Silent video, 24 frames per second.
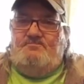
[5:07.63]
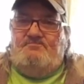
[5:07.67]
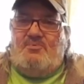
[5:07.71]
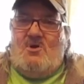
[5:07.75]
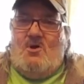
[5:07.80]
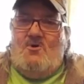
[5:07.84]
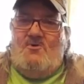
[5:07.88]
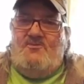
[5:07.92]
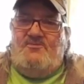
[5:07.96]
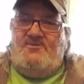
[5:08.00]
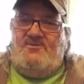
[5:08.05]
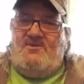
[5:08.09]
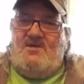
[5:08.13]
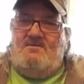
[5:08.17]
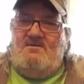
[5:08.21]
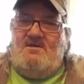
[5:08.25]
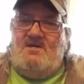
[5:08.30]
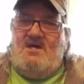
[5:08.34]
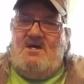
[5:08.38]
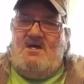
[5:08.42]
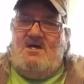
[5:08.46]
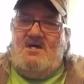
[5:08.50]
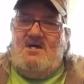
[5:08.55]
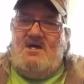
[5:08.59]
both
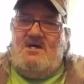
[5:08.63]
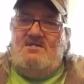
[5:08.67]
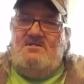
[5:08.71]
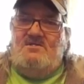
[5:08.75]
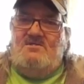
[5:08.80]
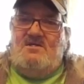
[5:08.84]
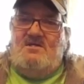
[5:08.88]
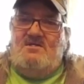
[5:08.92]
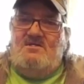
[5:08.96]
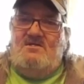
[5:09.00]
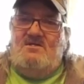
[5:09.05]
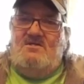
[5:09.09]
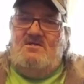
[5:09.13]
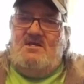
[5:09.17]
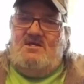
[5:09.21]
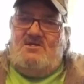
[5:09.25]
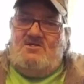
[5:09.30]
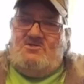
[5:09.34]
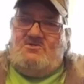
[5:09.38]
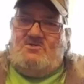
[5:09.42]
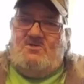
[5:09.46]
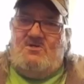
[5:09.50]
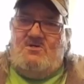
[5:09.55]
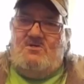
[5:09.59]
uh,
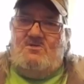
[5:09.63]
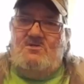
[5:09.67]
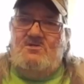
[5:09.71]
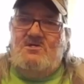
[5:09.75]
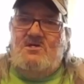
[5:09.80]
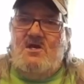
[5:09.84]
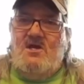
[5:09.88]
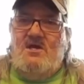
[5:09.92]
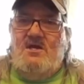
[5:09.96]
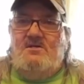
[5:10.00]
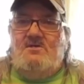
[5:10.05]
externally